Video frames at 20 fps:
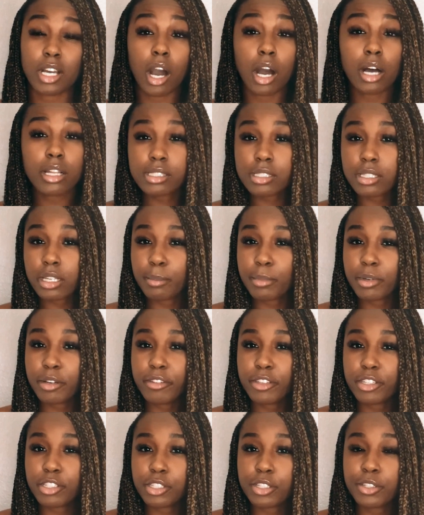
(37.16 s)
concept of
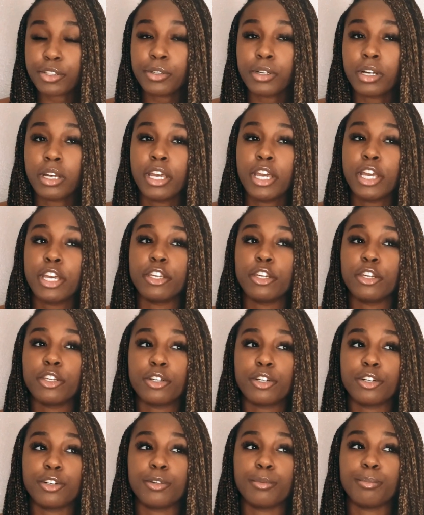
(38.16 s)
the show. You
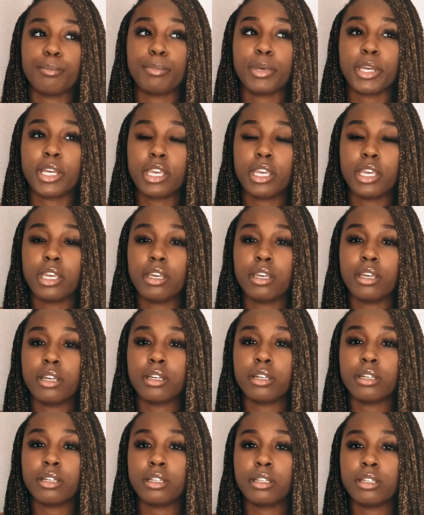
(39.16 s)
know, picking
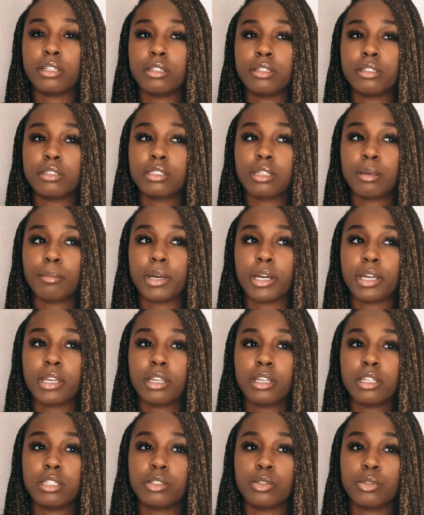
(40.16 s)

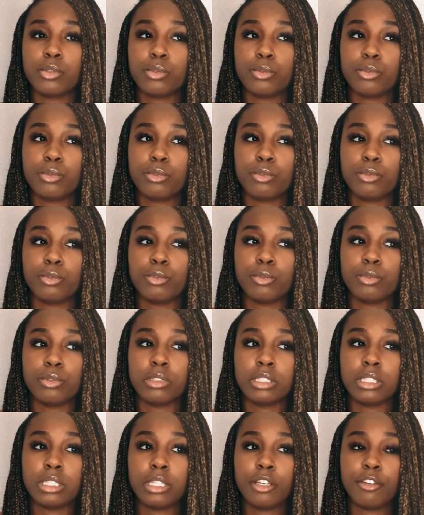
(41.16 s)
somebody to
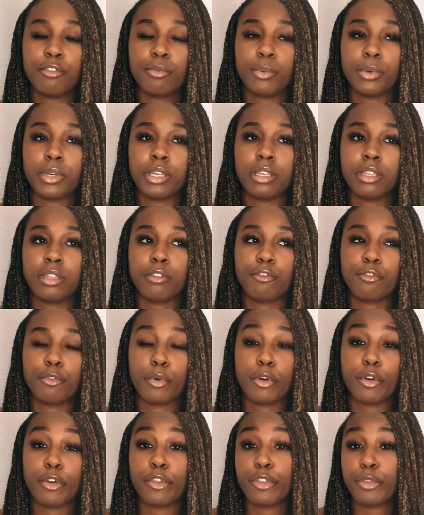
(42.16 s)
live with
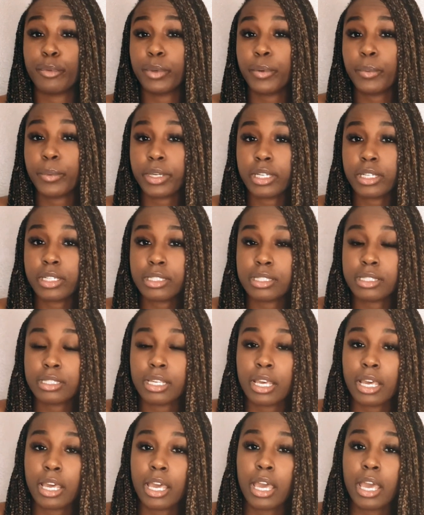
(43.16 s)
for 3 weeks
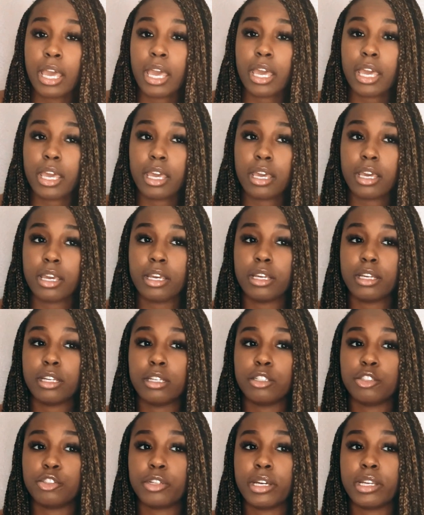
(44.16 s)

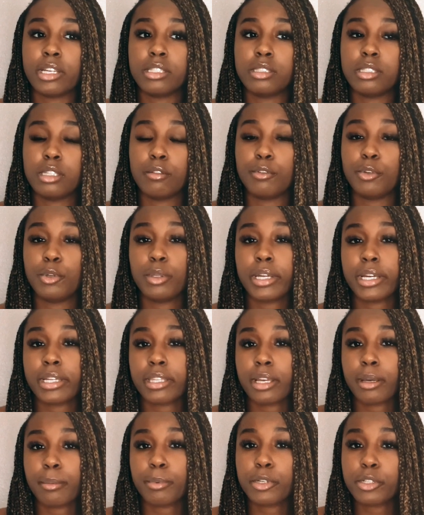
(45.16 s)
and trying to see if you like
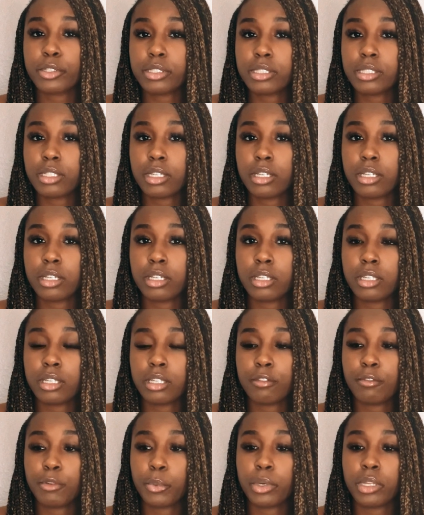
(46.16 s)
that person,
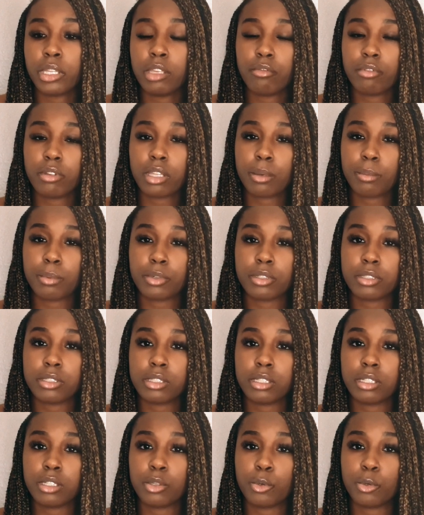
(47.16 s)
if you want to leave with that
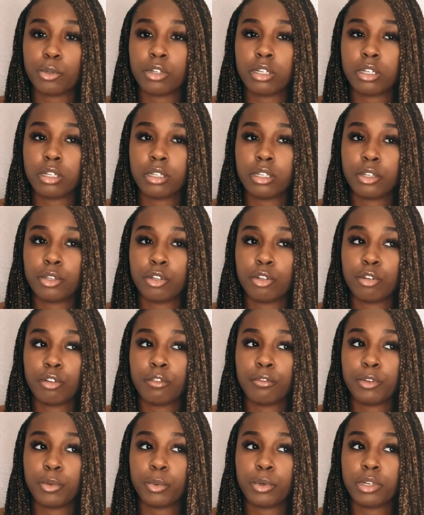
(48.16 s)
person, or you know,
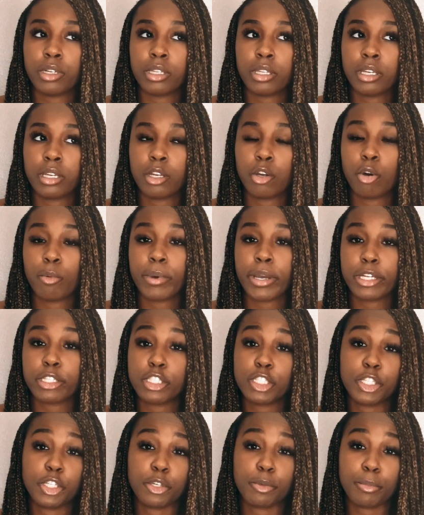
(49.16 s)
if you want to like go back
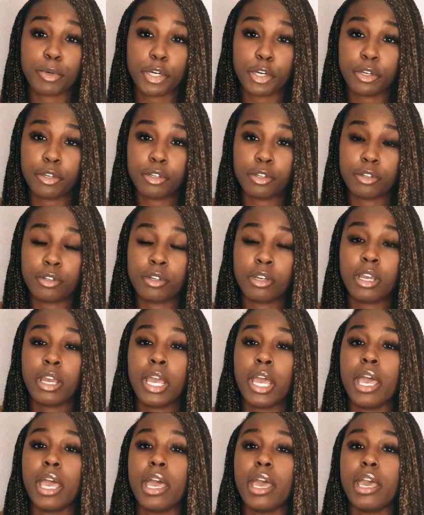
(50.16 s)
to your partner
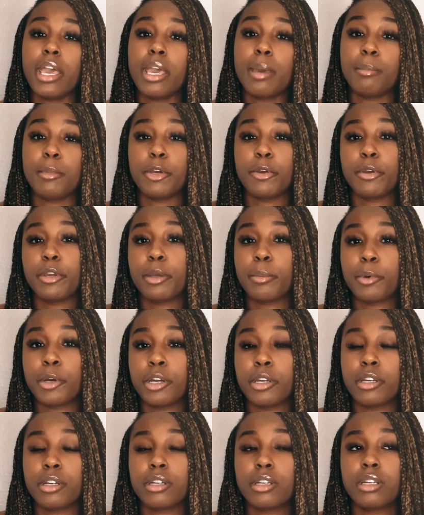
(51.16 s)
and marry a
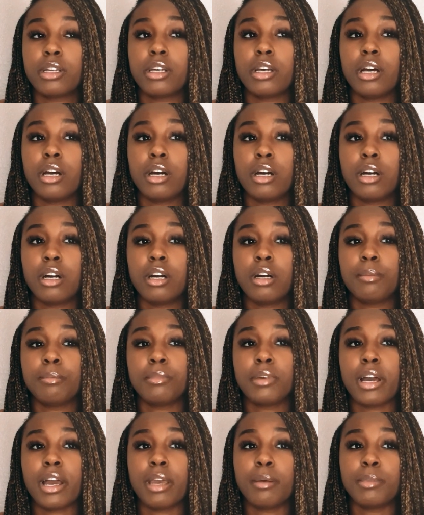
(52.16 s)
partner.
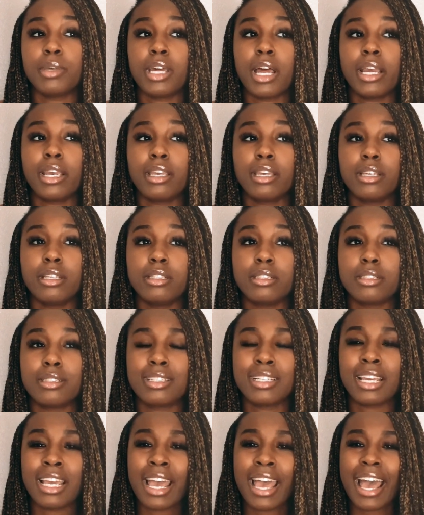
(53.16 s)
I mean, I can
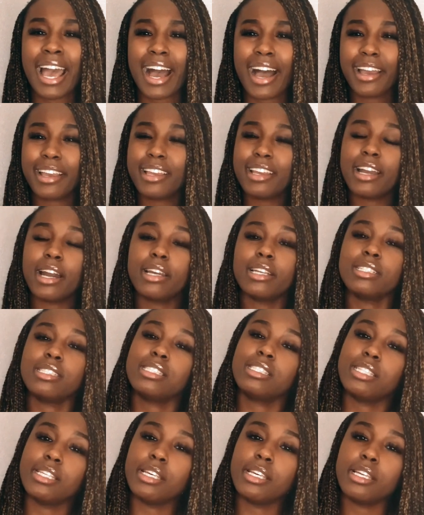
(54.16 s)
kind of
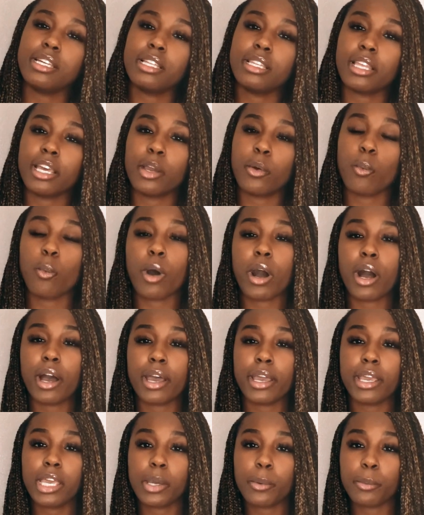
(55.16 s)
see like
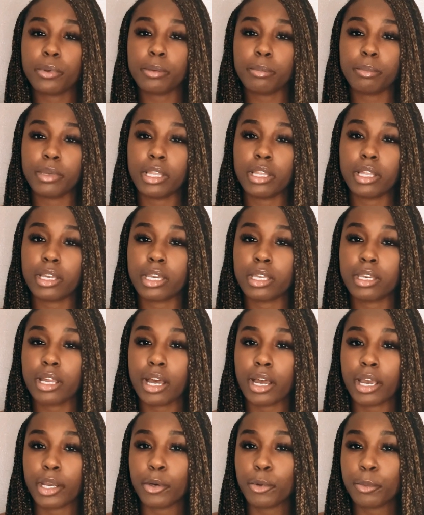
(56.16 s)
why it would be like an
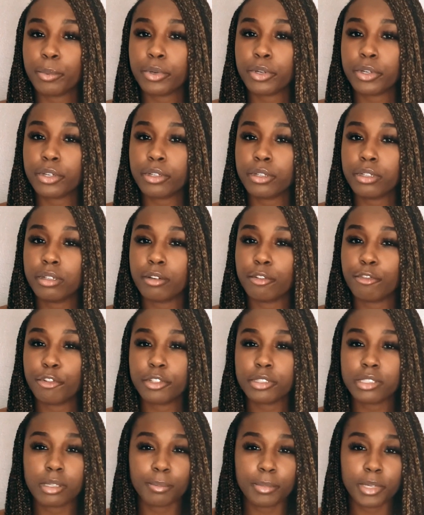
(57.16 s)
eye-opener for
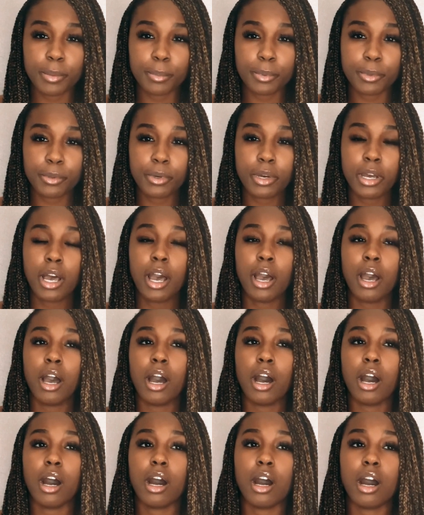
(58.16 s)
some people,
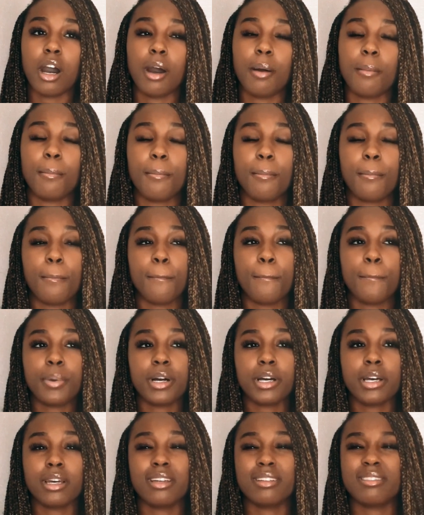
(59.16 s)

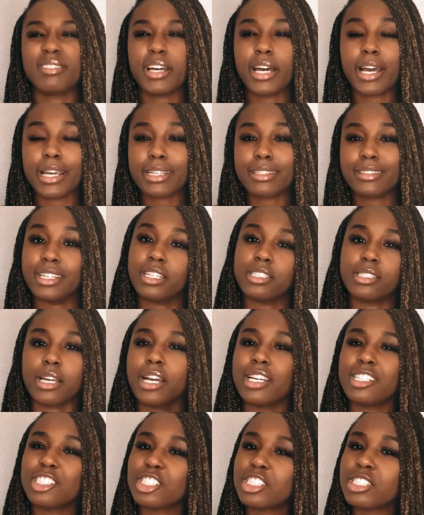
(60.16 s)
but like I said,
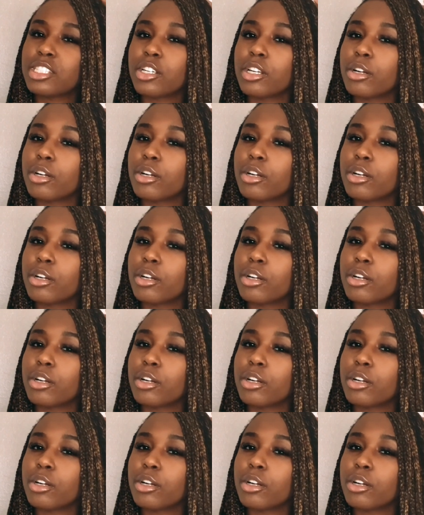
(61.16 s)
I just still